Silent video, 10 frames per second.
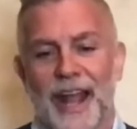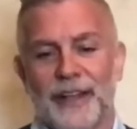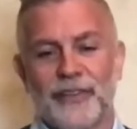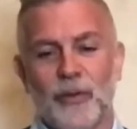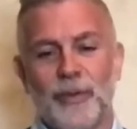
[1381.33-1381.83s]

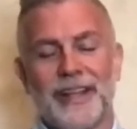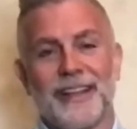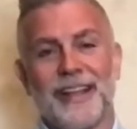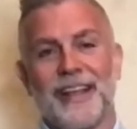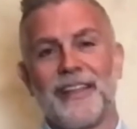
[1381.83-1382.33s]
And so,
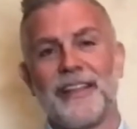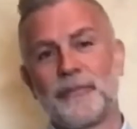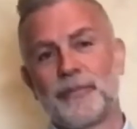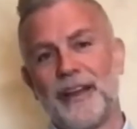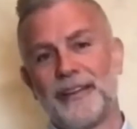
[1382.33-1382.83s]
but this
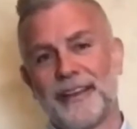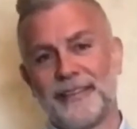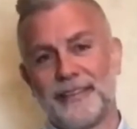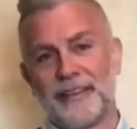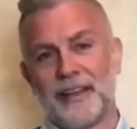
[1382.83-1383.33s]

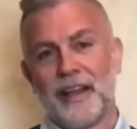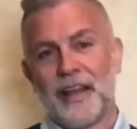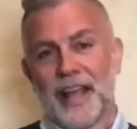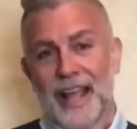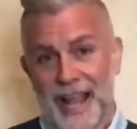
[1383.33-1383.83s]
process
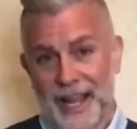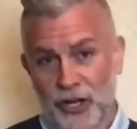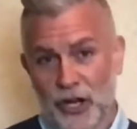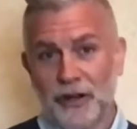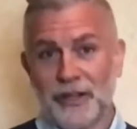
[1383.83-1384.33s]

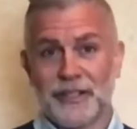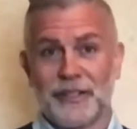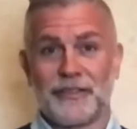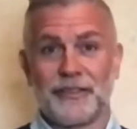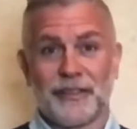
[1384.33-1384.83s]

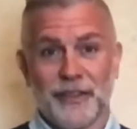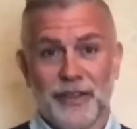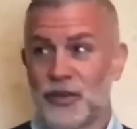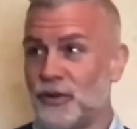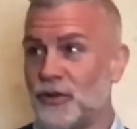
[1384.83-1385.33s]
encourages
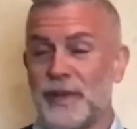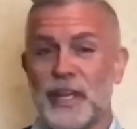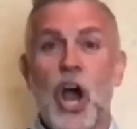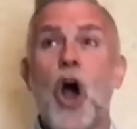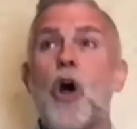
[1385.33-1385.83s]
you to
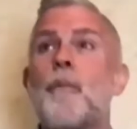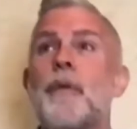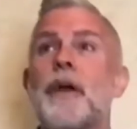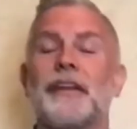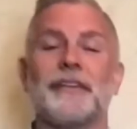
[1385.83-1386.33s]
be
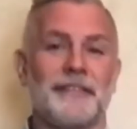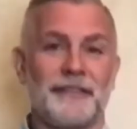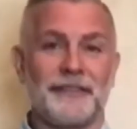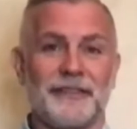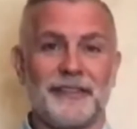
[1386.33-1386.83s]
open
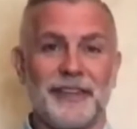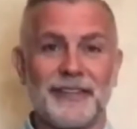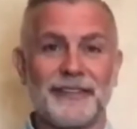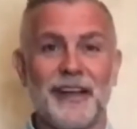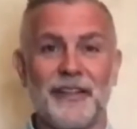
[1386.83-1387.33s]

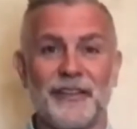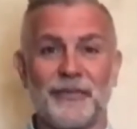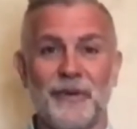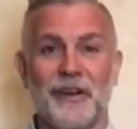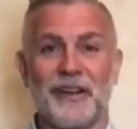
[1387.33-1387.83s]
inside of
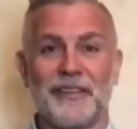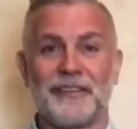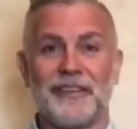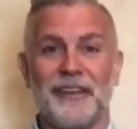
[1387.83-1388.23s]
this awareness.